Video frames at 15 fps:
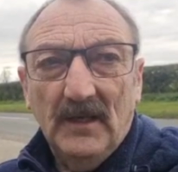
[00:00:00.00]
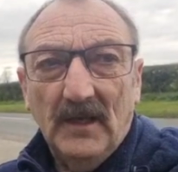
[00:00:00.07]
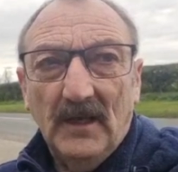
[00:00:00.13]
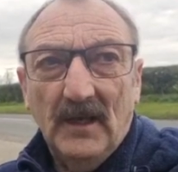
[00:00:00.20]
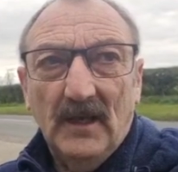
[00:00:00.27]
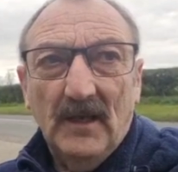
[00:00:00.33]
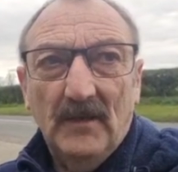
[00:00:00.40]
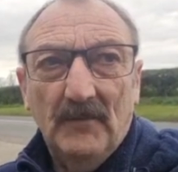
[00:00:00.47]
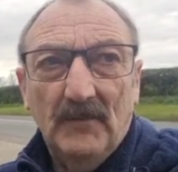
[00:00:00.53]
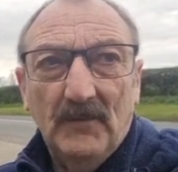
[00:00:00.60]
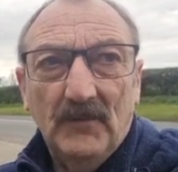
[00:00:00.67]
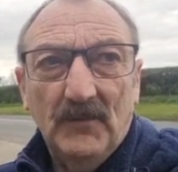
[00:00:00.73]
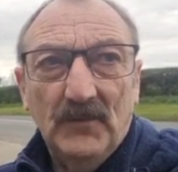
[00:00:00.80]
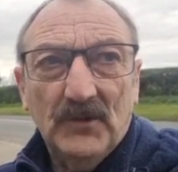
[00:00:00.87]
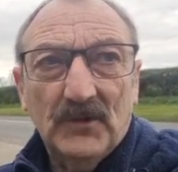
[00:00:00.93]

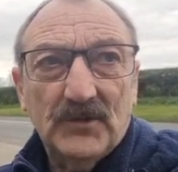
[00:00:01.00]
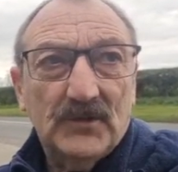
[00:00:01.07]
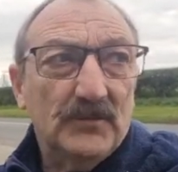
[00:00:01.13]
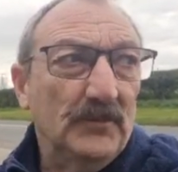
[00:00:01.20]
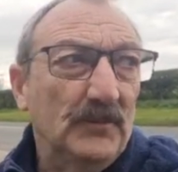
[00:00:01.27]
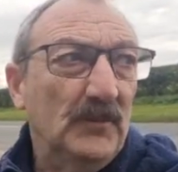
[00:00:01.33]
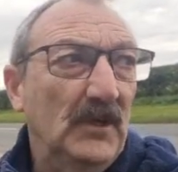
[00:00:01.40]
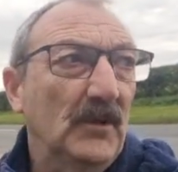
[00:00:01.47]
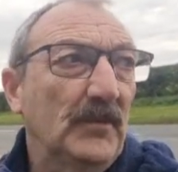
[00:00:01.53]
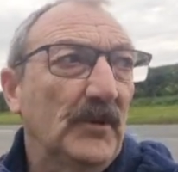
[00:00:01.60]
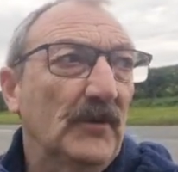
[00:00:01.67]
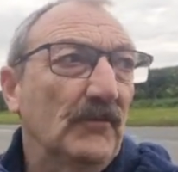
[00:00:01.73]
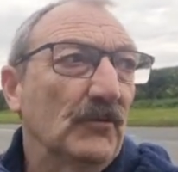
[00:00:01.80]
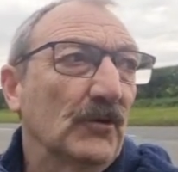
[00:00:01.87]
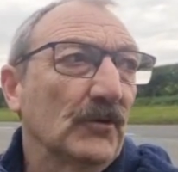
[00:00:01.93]
It's a little
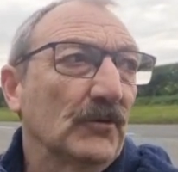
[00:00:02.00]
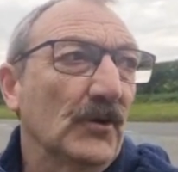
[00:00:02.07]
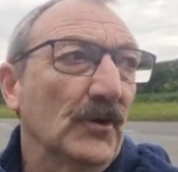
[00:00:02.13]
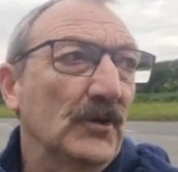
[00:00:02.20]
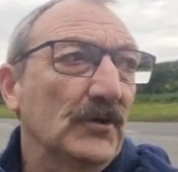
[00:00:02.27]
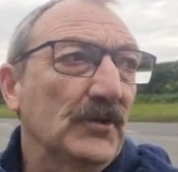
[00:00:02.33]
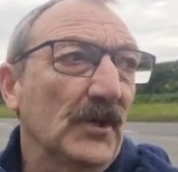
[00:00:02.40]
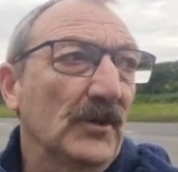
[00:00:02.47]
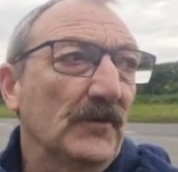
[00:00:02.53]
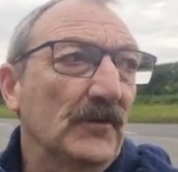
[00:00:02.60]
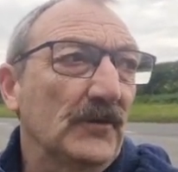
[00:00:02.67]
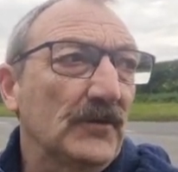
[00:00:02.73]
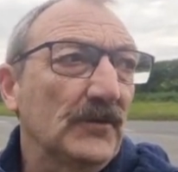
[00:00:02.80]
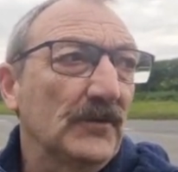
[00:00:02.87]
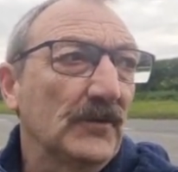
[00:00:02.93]
bit of road noise
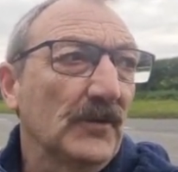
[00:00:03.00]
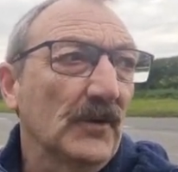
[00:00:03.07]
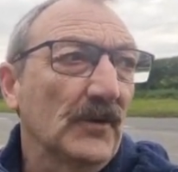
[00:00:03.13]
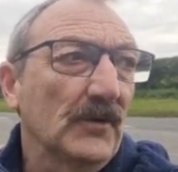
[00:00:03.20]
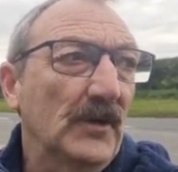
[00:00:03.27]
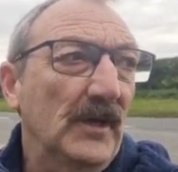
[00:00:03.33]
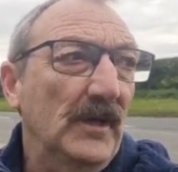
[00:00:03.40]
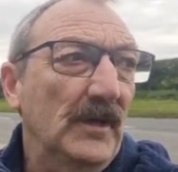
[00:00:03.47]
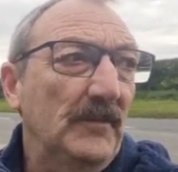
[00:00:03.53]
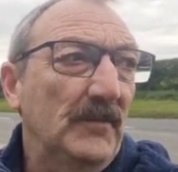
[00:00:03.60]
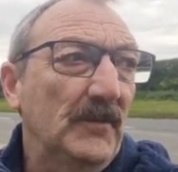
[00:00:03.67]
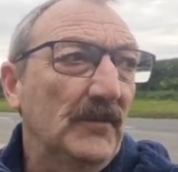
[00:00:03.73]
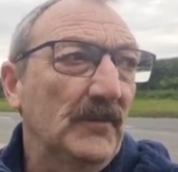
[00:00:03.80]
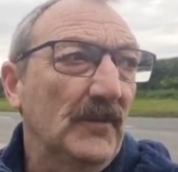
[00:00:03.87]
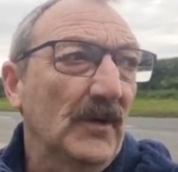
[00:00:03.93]
on here
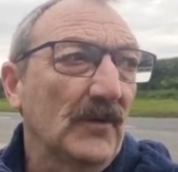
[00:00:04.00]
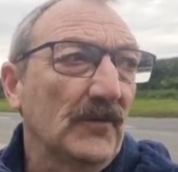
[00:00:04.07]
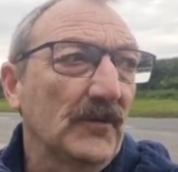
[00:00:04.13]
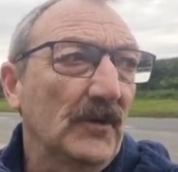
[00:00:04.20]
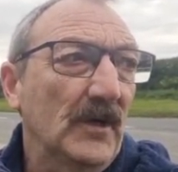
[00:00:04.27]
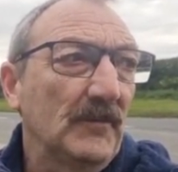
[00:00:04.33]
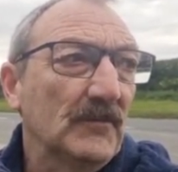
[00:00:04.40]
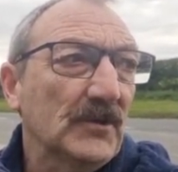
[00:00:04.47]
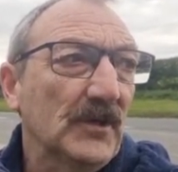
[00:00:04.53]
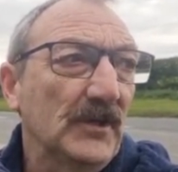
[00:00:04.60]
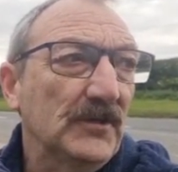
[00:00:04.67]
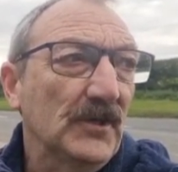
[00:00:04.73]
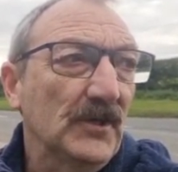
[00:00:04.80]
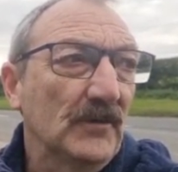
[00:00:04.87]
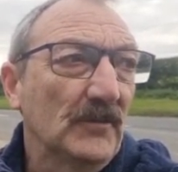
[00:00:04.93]
on the
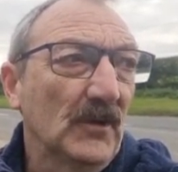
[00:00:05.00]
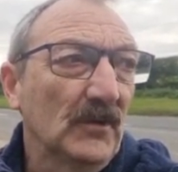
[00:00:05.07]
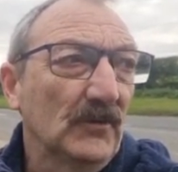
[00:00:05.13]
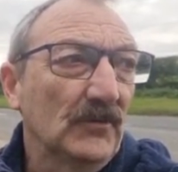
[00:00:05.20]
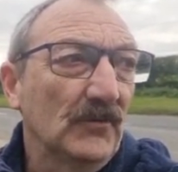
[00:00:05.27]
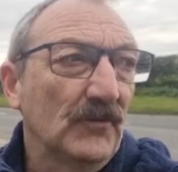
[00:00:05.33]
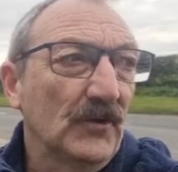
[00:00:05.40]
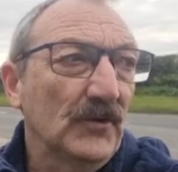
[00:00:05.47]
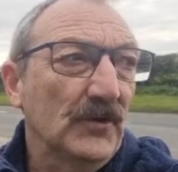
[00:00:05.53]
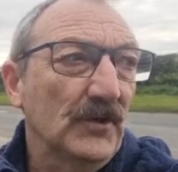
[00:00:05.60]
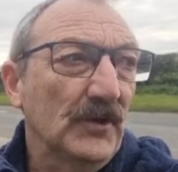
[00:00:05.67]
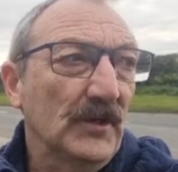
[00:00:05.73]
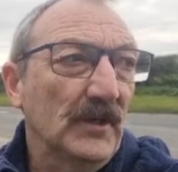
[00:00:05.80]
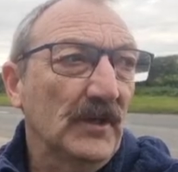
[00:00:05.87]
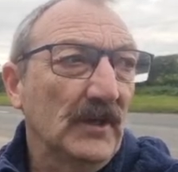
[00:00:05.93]
Hemsley to Malton road,
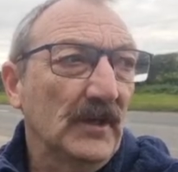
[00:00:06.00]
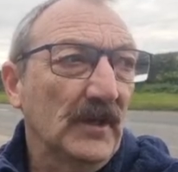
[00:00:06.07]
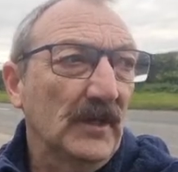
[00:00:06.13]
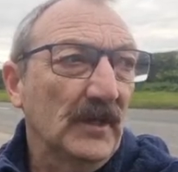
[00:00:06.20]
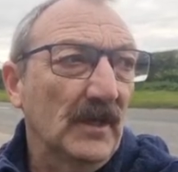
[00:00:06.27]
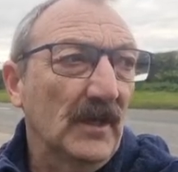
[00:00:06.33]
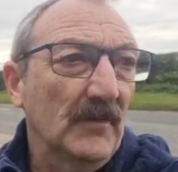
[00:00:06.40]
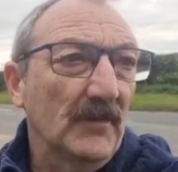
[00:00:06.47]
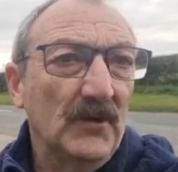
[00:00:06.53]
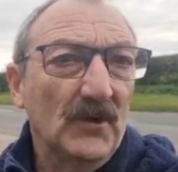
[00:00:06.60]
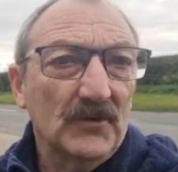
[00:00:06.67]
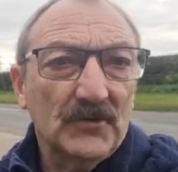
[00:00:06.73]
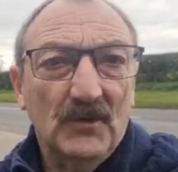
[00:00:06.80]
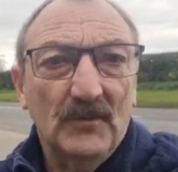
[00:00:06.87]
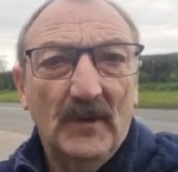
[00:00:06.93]
but
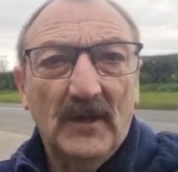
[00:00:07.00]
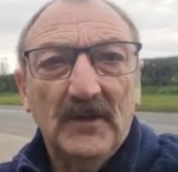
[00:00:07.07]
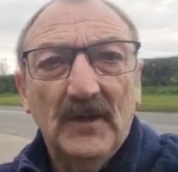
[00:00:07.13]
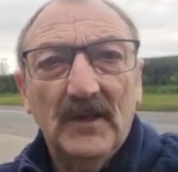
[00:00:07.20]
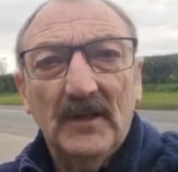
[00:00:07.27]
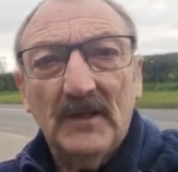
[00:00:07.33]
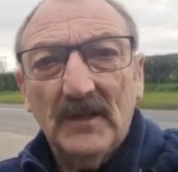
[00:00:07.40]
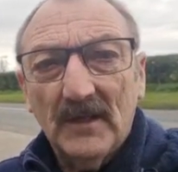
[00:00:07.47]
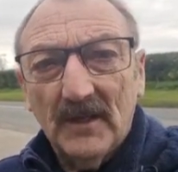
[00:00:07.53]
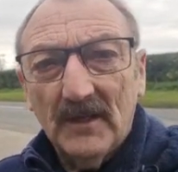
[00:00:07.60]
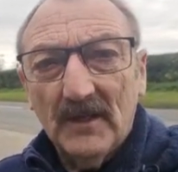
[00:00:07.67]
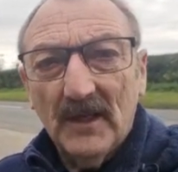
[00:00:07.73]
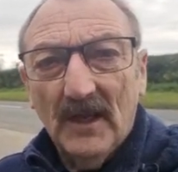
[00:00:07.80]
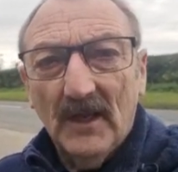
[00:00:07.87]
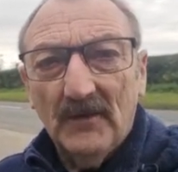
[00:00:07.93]
not too bad.
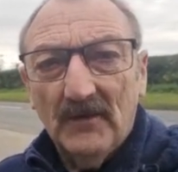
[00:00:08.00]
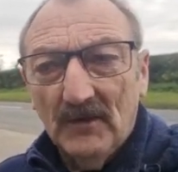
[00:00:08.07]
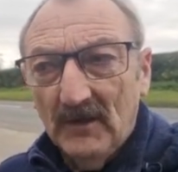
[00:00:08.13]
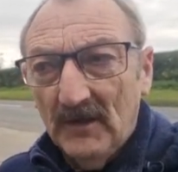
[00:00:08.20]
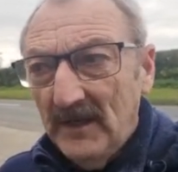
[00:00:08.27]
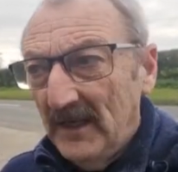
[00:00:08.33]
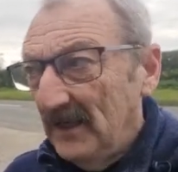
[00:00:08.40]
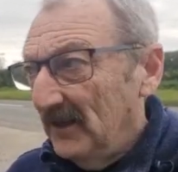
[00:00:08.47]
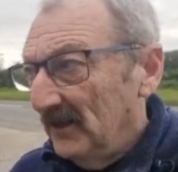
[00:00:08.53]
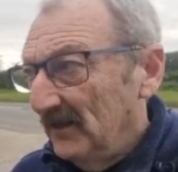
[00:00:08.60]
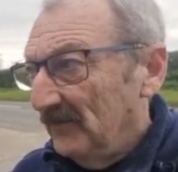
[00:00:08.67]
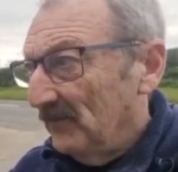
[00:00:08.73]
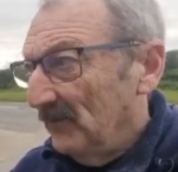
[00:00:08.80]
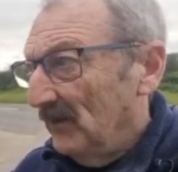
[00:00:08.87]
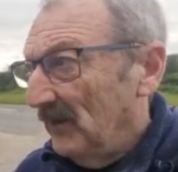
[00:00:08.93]
You can't really hear
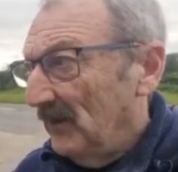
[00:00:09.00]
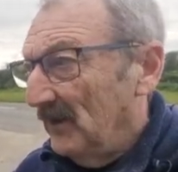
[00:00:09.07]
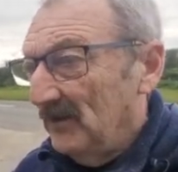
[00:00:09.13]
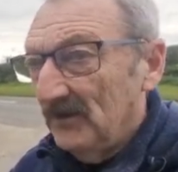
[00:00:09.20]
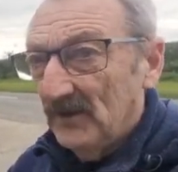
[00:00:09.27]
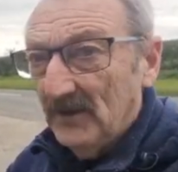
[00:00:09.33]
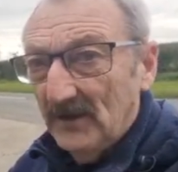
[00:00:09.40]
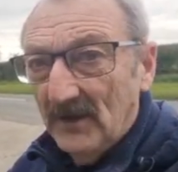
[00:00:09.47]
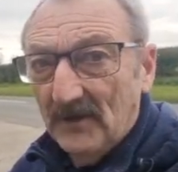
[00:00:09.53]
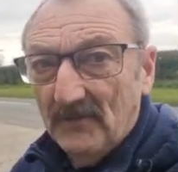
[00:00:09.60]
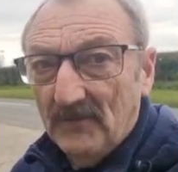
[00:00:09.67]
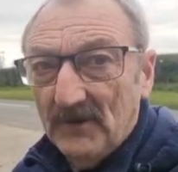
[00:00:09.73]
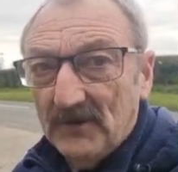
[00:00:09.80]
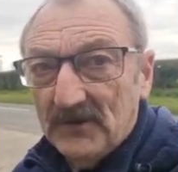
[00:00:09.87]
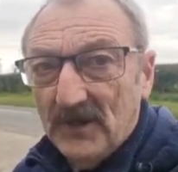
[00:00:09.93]
it from where the
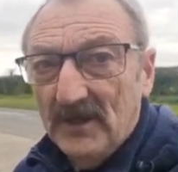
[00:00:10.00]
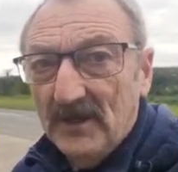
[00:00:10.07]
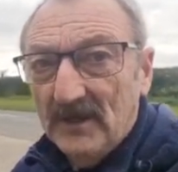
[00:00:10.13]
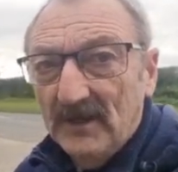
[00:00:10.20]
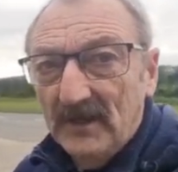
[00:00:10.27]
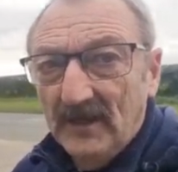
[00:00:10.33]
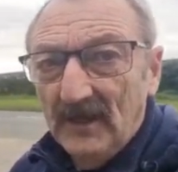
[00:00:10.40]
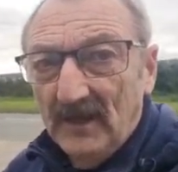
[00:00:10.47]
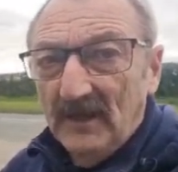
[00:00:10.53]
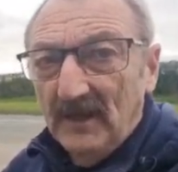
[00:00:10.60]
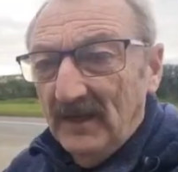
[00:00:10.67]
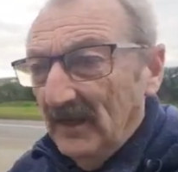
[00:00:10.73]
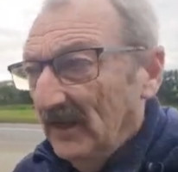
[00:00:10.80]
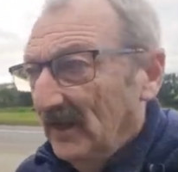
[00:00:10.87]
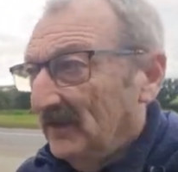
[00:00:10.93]
caravans are.
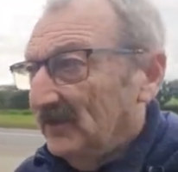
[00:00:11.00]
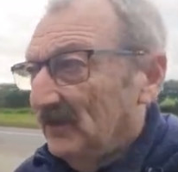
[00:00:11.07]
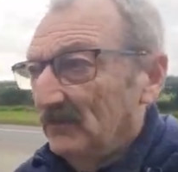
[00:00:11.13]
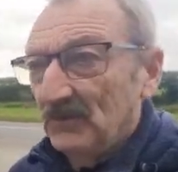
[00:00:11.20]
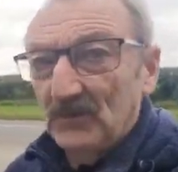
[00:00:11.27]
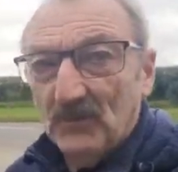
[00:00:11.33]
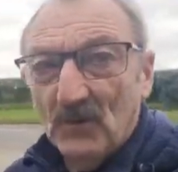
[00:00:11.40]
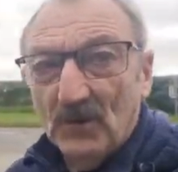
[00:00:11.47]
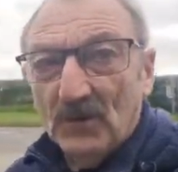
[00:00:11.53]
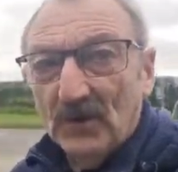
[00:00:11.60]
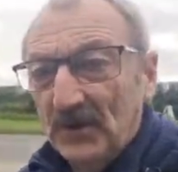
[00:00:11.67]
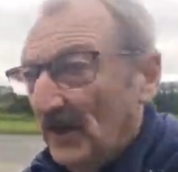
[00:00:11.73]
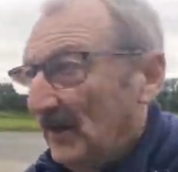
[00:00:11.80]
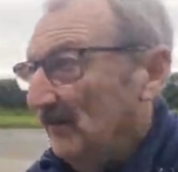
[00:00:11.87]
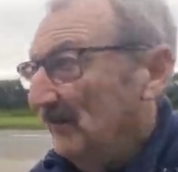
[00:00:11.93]
So I'm just
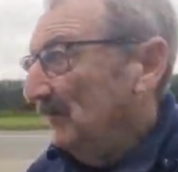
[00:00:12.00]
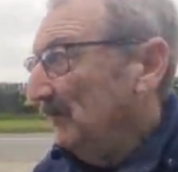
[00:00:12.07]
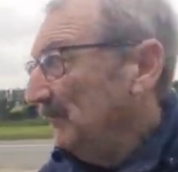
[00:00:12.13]
walking down.